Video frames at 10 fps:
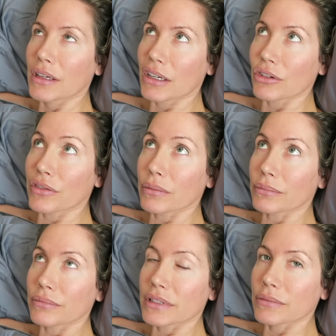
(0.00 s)
I don't know if
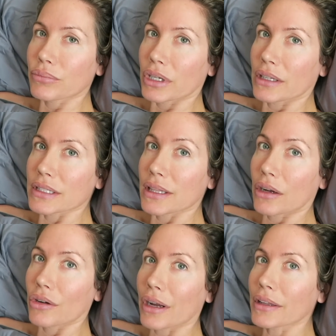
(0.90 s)
I'm pronouncing
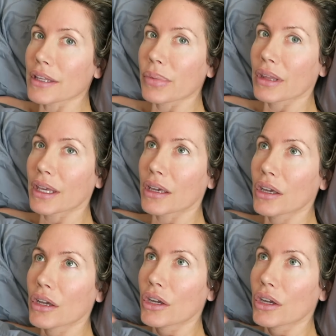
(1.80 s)
that correctly, but like